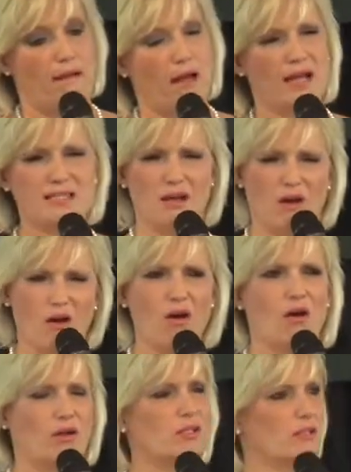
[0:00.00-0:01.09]
That's
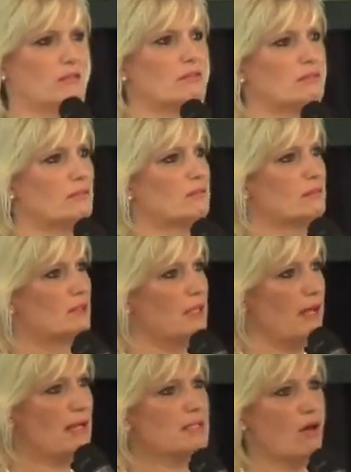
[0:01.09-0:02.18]
hard.
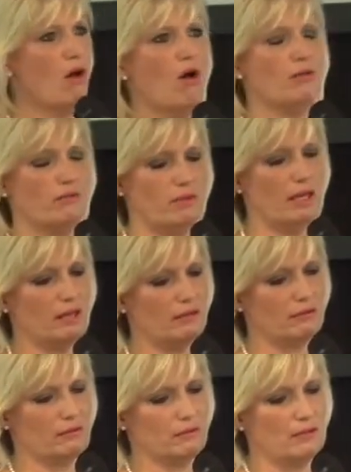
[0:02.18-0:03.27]
That's a hard thing.